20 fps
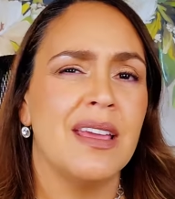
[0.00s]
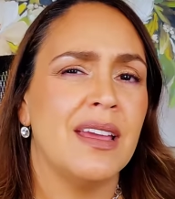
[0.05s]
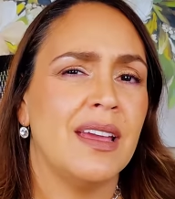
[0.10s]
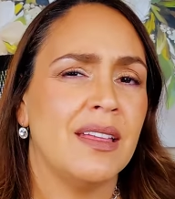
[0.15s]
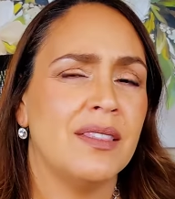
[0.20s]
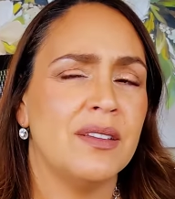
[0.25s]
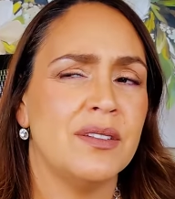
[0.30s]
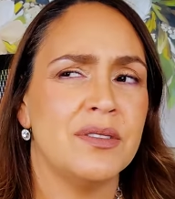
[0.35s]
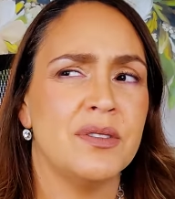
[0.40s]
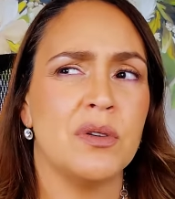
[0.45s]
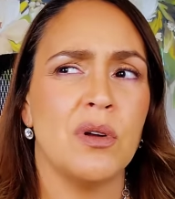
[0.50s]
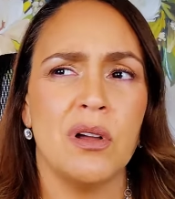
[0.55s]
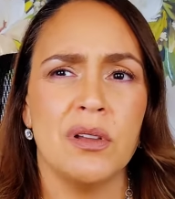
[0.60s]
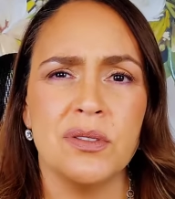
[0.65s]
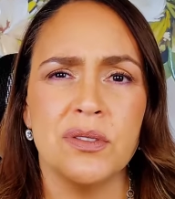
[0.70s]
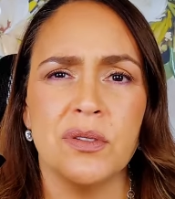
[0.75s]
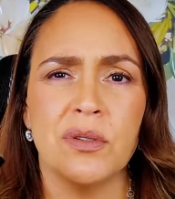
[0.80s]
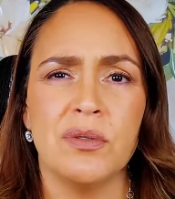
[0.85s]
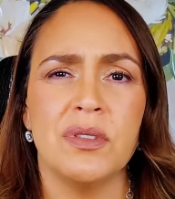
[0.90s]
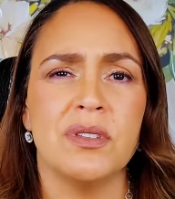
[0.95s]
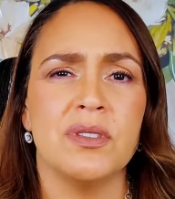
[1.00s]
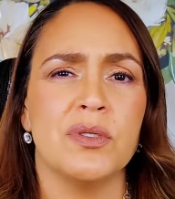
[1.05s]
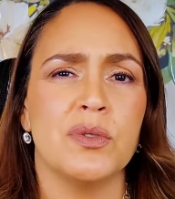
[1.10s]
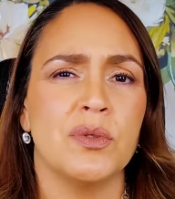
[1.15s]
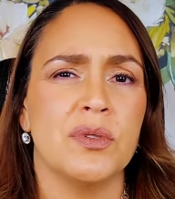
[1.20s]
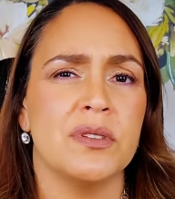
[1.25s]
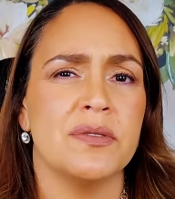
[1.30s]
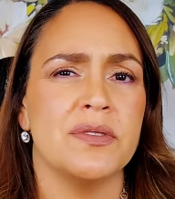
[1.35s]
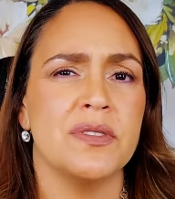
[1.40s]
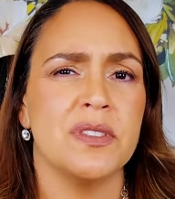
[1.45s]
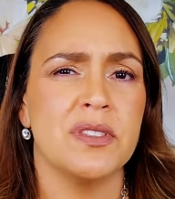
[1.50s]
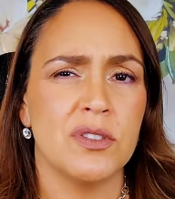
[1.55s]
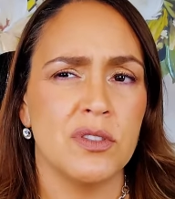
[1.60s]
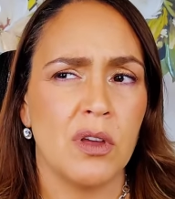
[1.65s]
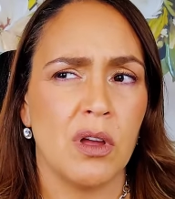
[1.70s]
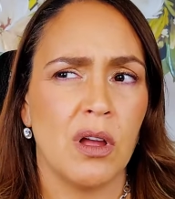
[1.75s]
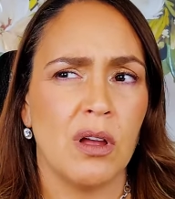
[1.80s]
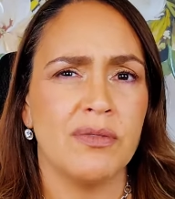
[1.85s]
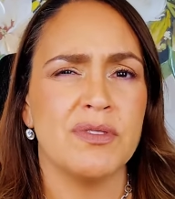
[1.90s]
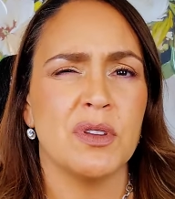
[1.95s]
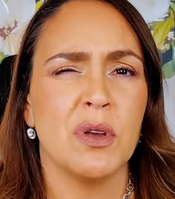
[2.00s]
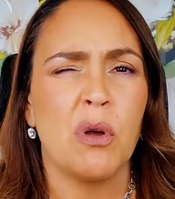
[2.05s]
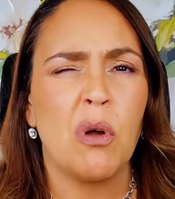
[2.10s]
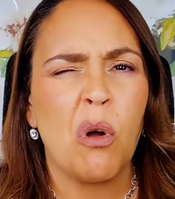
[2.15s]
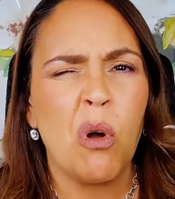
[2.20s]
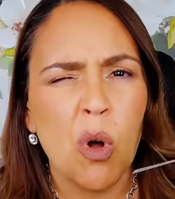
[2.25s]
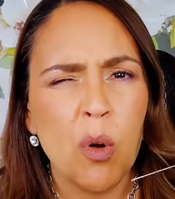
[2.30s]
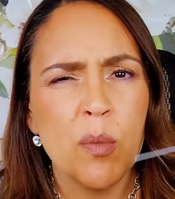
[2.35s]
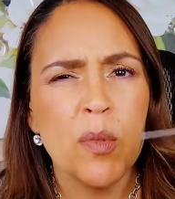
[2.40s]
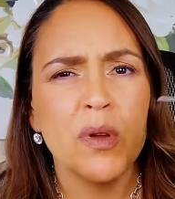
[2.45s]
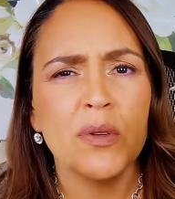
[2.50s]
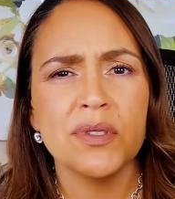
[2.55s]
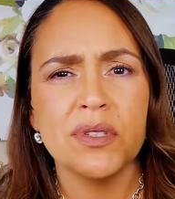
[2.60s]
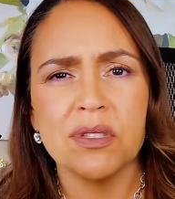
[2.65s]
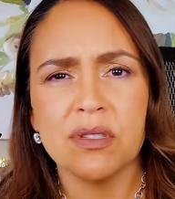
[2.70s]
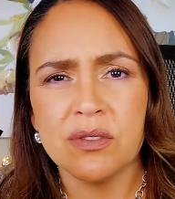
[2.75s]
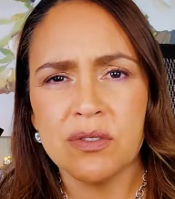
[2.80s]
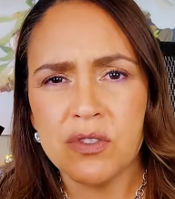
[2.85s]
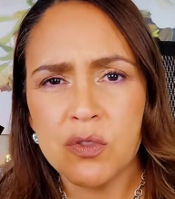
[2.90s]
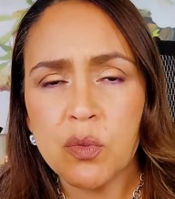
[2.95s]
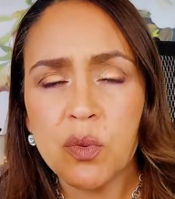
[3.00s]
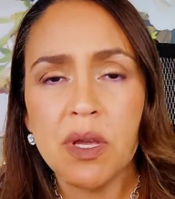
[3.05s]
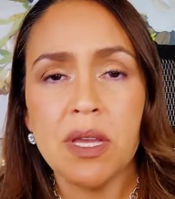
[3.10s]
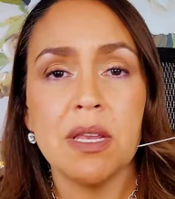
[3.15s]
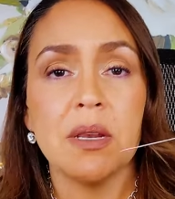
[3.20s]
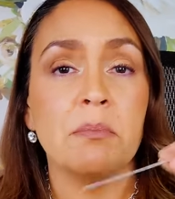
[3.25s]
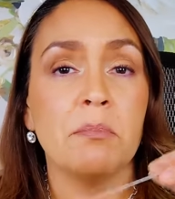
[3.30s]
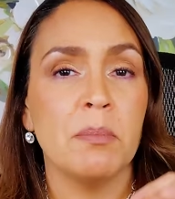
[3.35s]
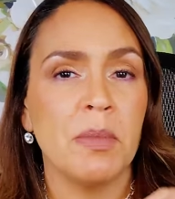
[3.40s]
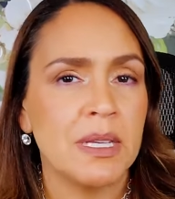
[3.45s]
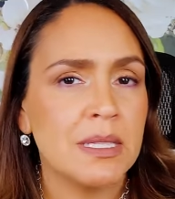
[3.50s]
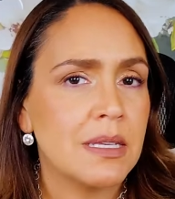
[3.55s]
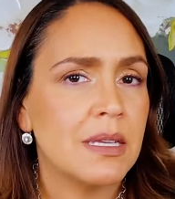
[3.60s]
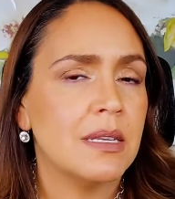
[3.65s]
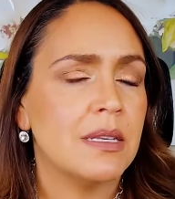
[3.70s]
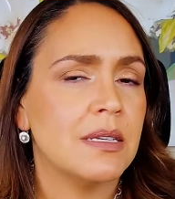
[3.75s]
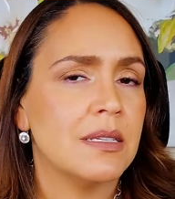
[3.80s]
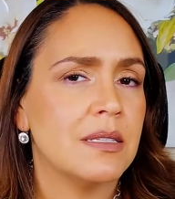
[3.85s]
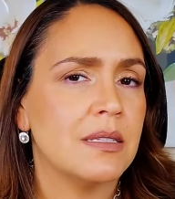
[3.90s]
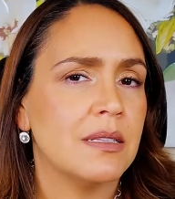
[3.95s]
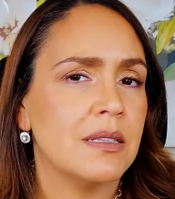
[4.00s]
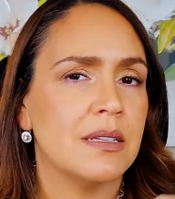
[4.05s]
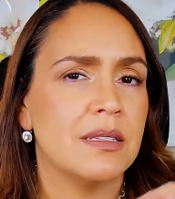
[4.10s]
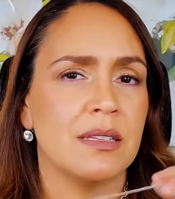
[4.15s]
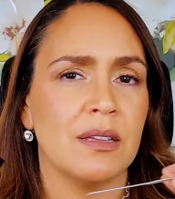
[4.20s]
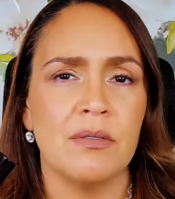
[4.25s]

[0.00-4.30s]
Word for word: And there's also this sort of soft, almost sweet muskiness to this.